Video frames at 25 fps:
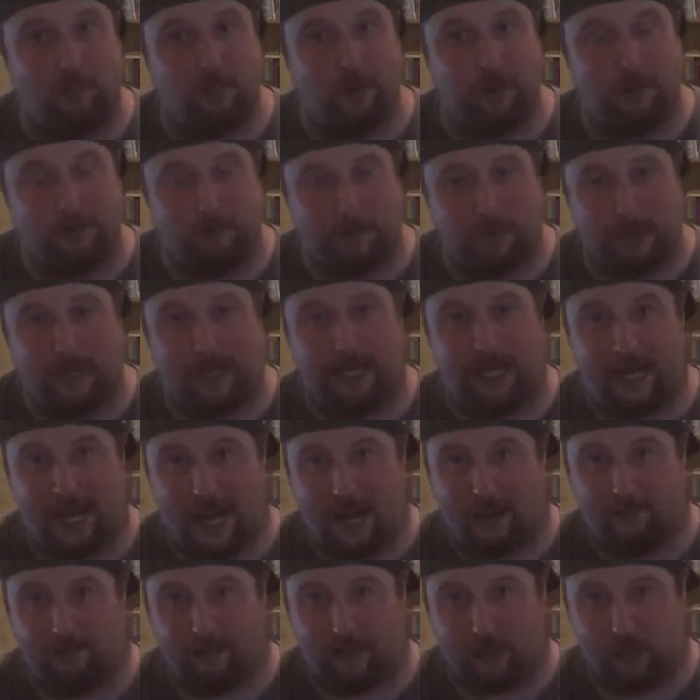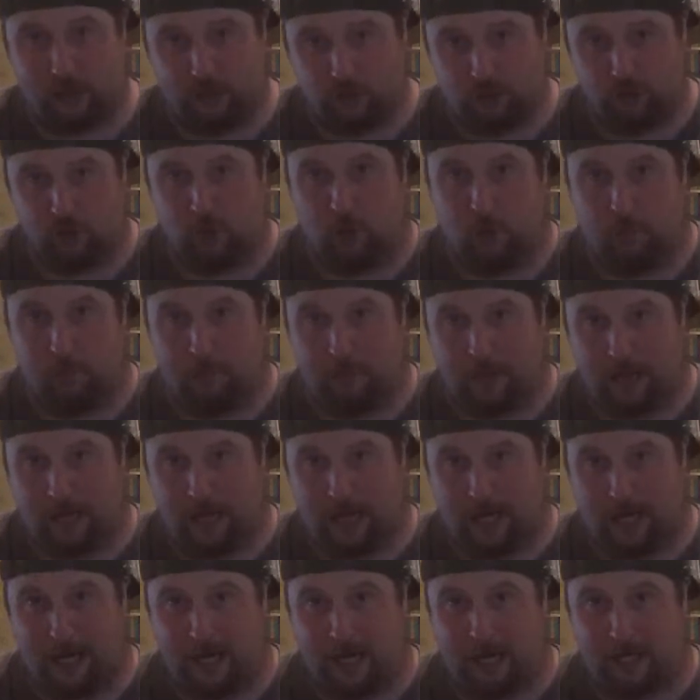with Millie having a job
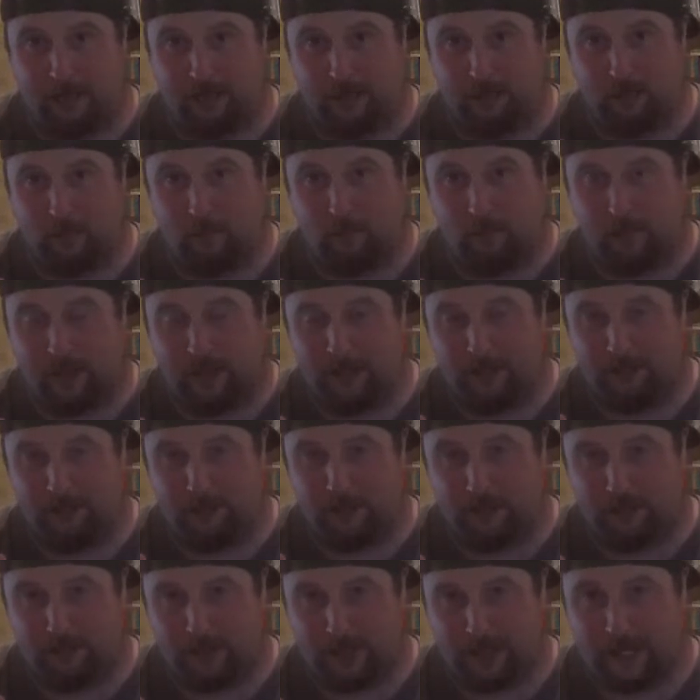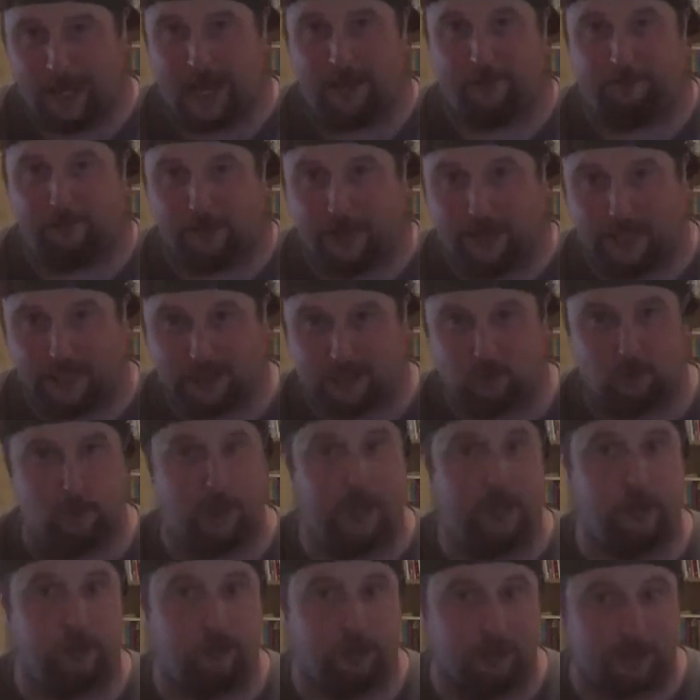in the cafe as a
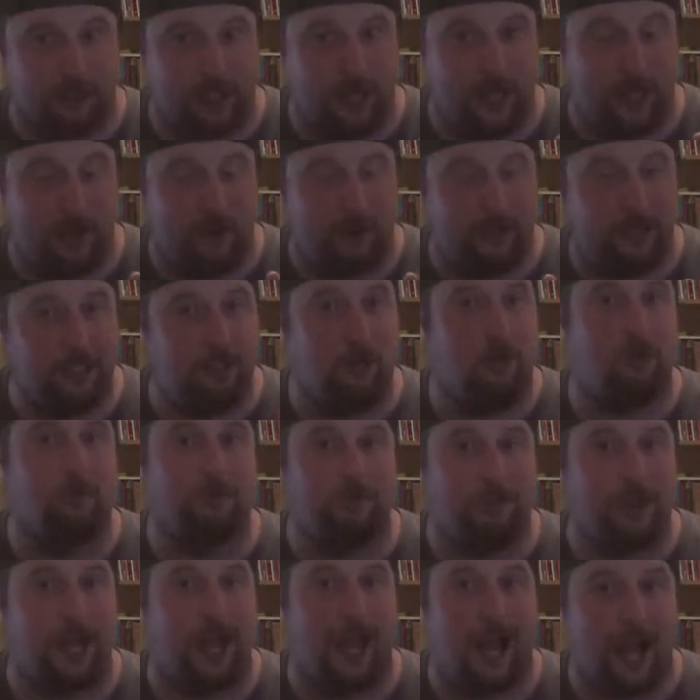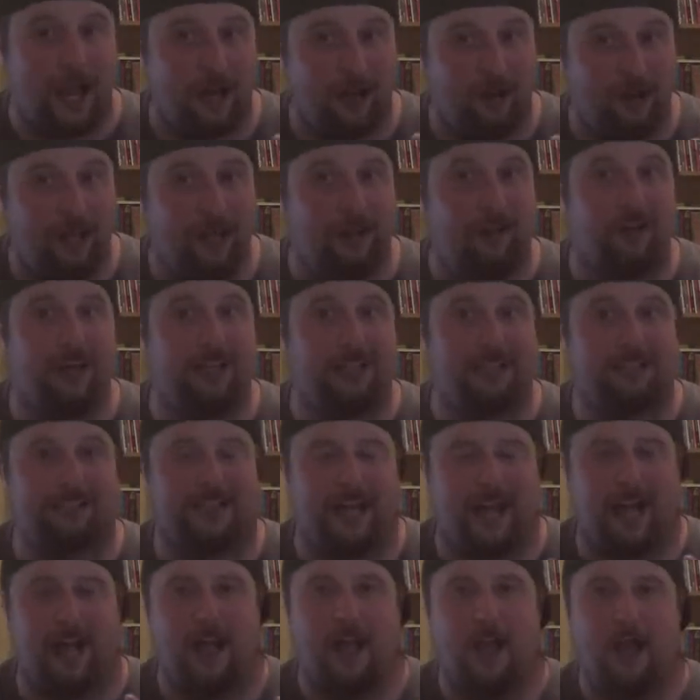waitress, and I got that, and I liked
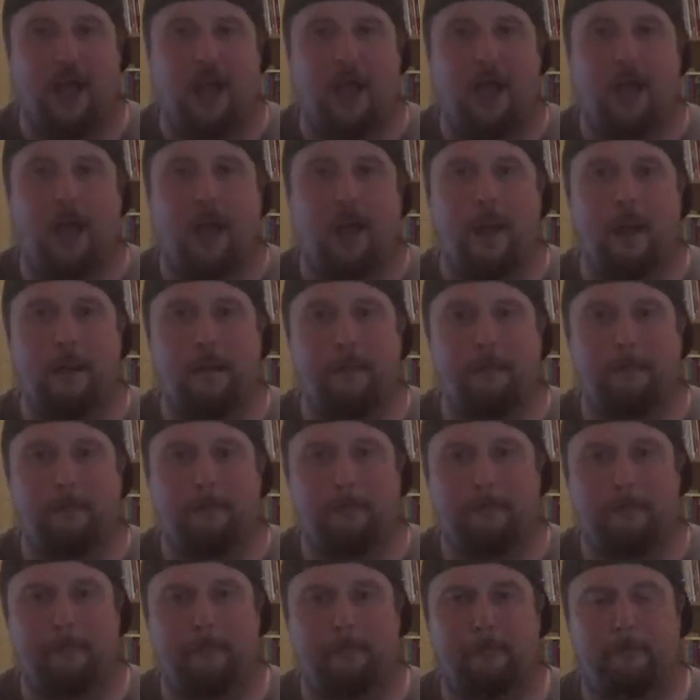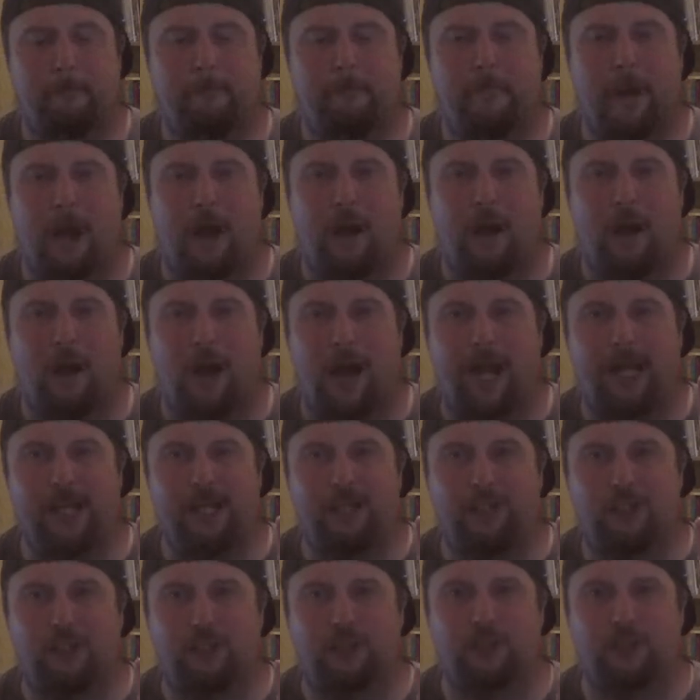that. But I